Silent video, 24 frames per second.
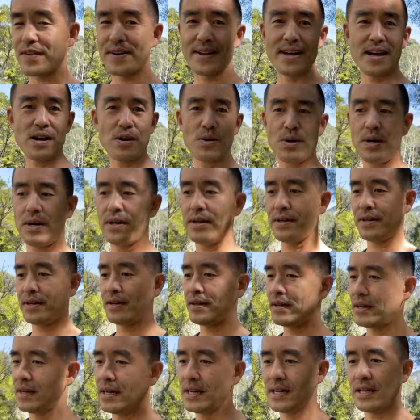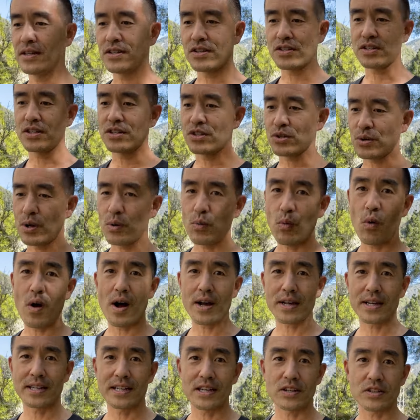now, just enjoy
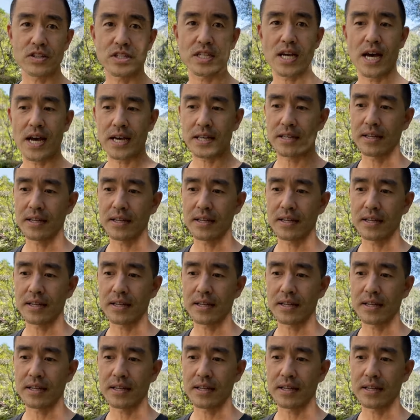walking outside.